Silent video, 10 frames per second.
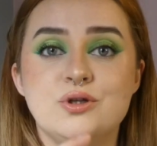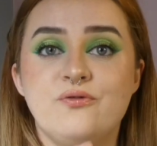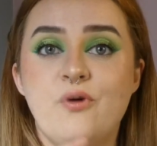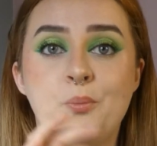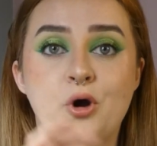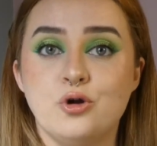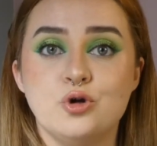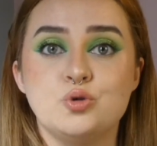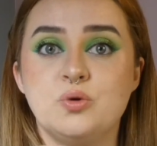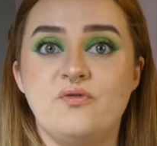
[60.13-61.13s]
of
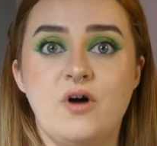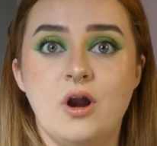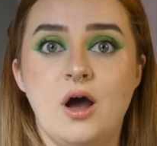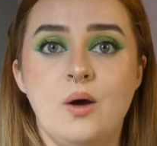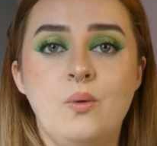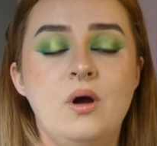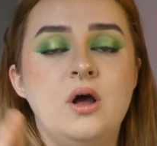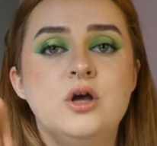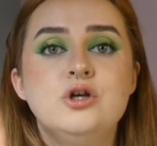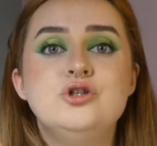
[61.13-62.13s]
product would follow.
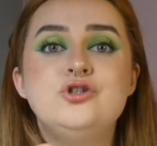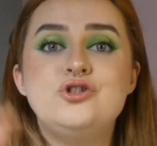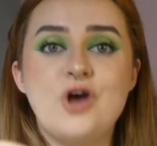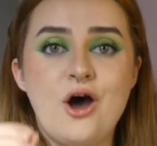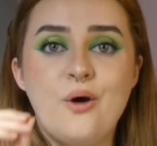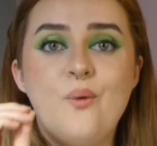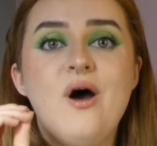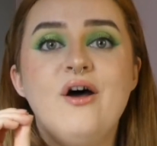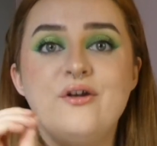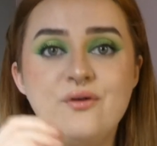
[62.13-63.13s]
So
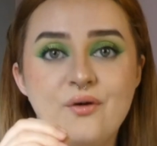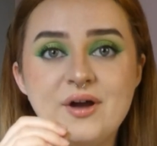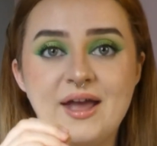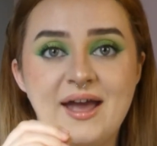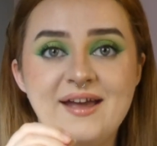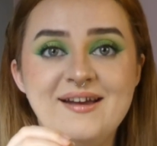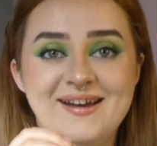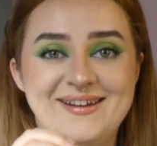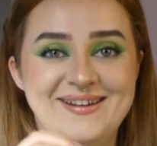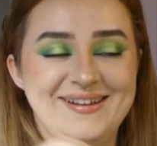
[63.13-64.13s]
annoying.
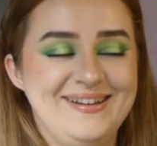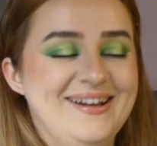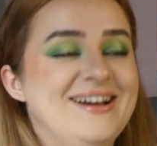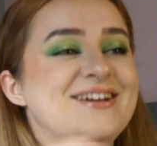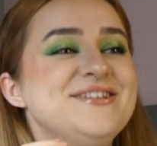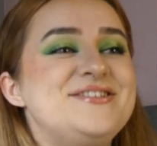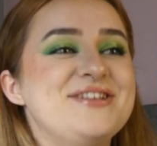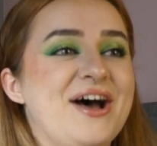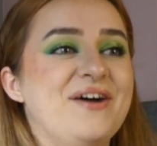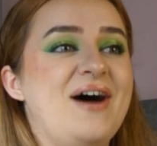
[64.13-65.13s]

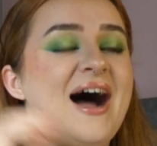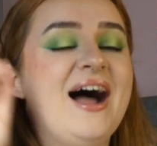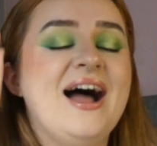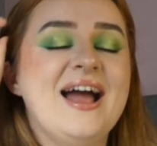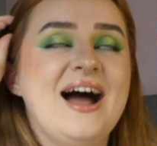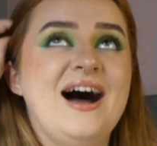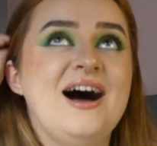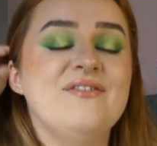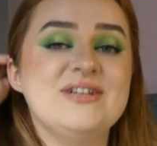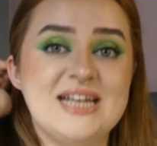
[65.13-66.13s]
So I
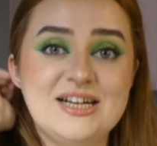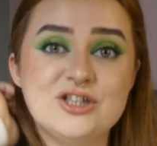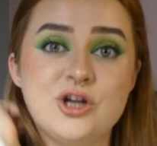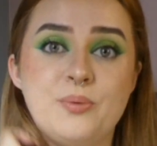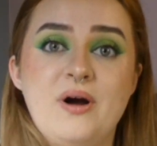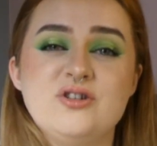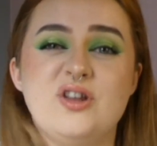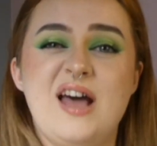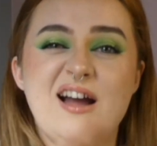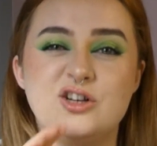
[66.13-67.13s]
have taken the stopper out so
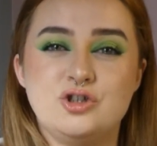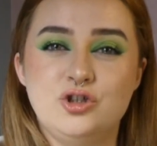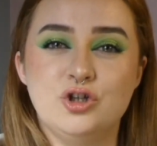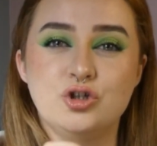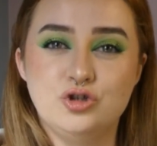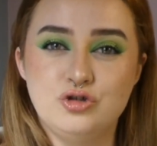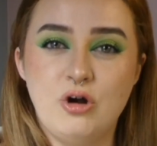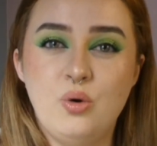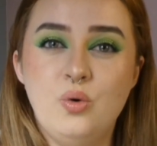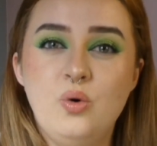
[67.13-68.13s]
that I can
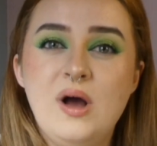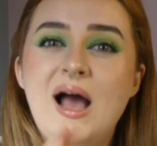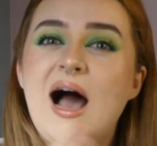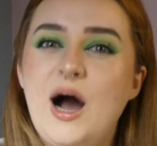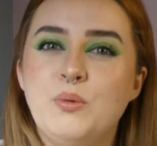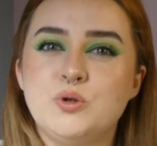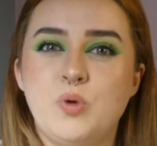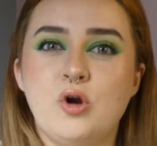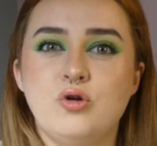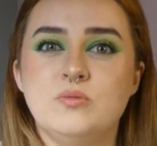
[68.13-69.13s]
control how much
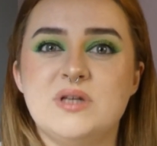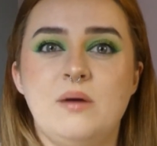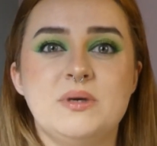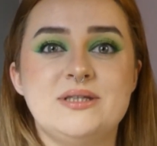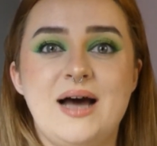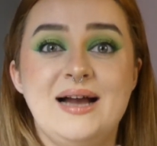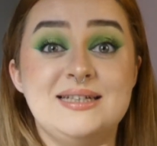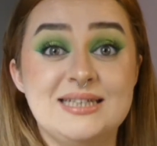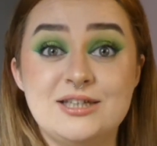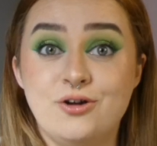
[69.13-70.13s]
product comes out, because I
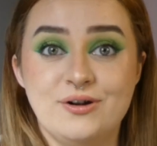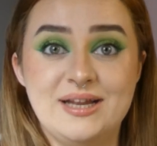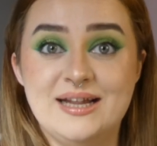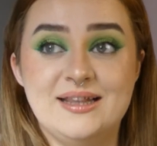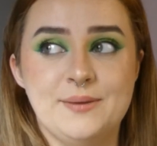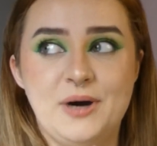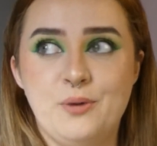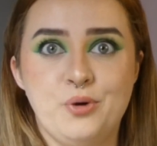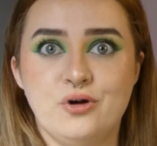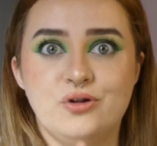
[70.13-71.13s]
did not need the amount
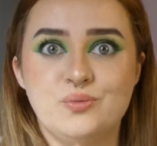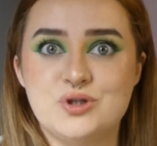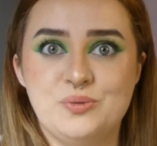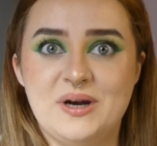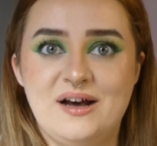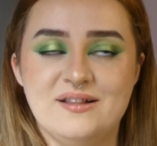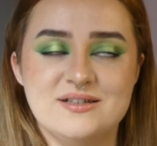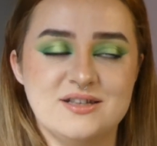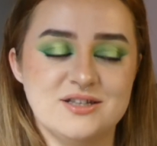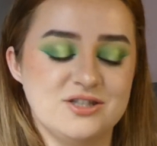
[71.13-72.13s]
of product that was coming out of
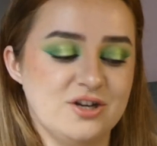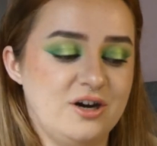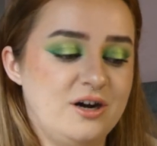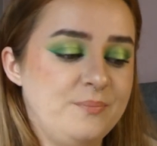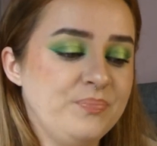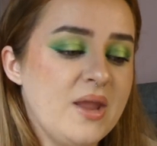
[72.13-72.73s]
this at the start.